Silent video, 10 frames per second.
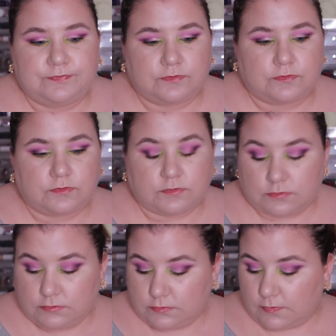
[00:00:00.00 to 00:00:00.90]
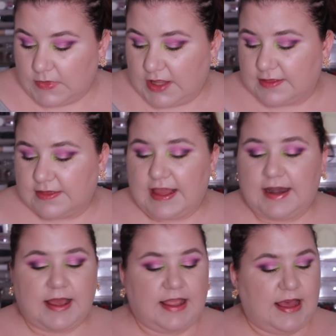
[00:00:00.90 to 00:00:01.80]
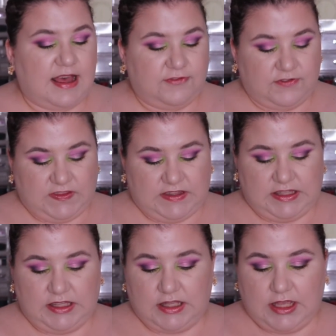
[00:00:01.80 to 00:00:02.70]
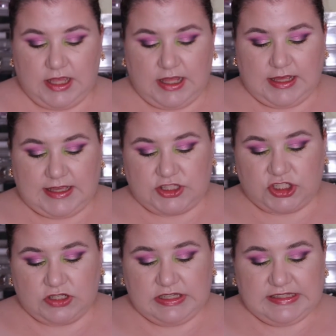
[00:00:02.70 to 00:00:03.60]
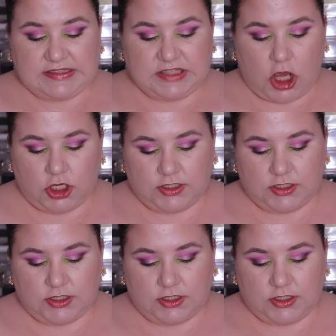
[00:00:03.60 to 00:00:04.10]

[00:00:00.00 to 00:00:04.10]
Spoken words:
And then I have the Catrice